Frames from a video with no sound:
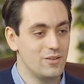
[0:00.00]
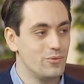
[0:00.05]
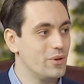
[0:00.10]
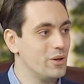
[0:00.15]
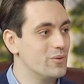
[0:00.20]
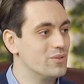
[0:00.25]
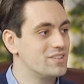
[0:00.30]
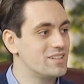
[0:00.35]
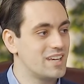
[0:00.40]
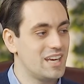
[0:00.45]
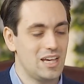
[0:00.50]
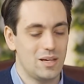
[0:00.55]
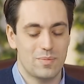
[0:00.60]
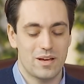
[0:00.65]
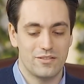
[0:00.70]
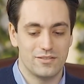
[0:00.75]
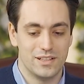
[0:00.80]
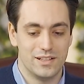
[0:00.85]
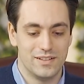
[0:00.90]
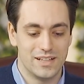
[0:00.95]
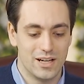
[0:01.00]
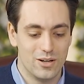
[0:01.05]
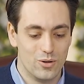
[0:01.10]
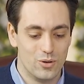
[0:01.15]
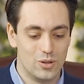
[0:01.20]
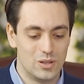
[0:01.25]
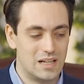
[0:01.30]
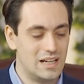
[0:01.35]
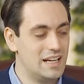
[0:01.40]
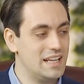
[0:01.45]
we want to keep everything
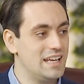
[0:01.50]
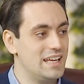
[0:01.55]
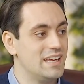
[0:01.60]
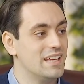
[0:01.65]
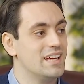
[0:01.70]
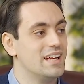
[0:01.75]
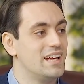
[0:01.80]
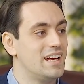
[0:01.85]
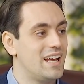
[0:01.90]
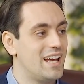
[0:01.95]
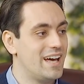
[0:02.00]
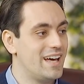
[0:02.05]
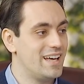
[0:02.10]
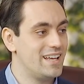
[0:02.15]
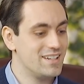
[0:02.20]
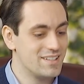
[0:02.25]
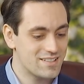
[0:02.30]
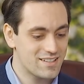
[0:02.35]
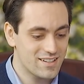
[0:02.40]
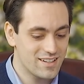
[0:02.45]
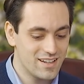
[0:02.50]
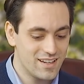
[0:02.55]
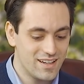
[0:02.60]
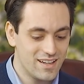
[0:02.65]
orderly and